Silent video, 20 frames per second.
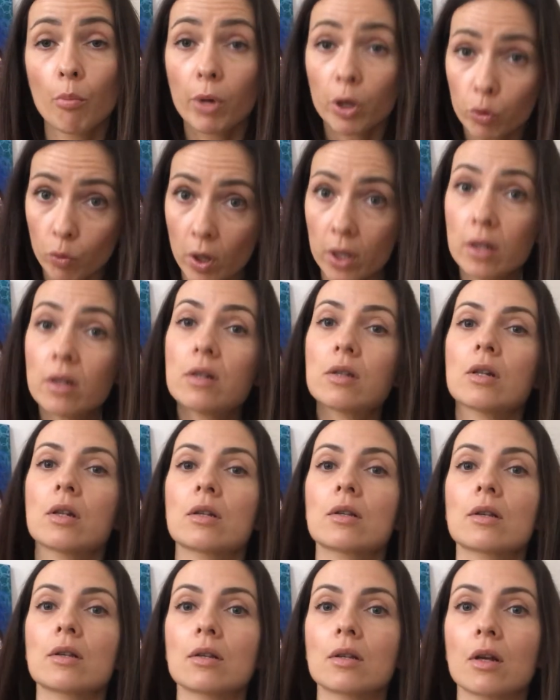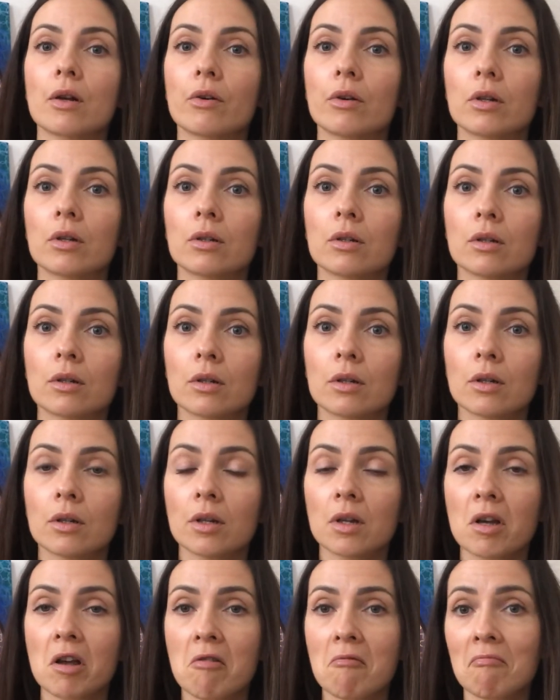but when it's necessary.
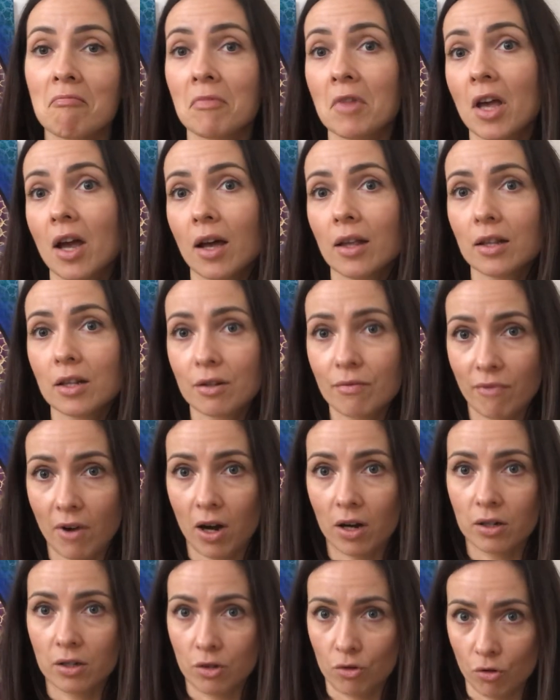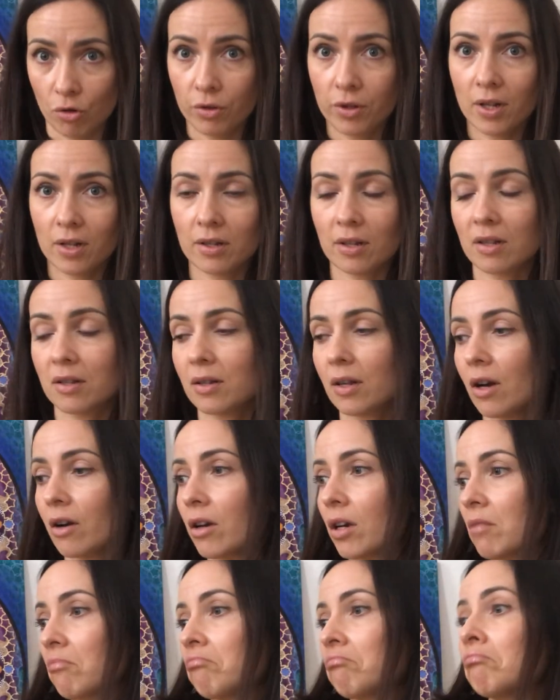And as far as it's not
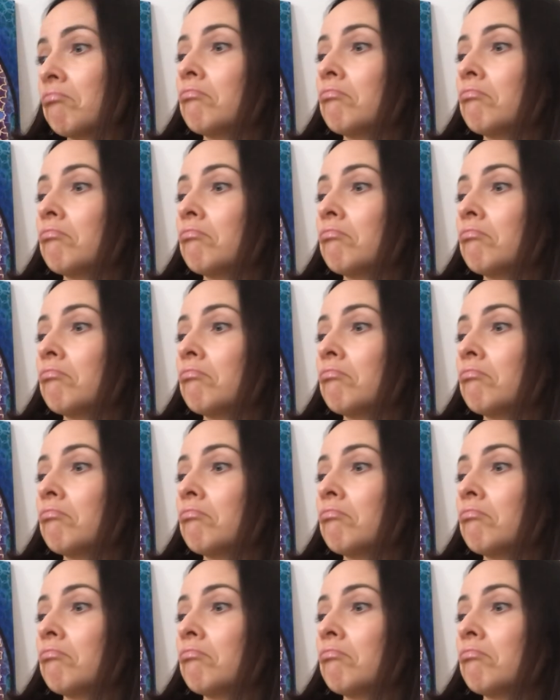necessary,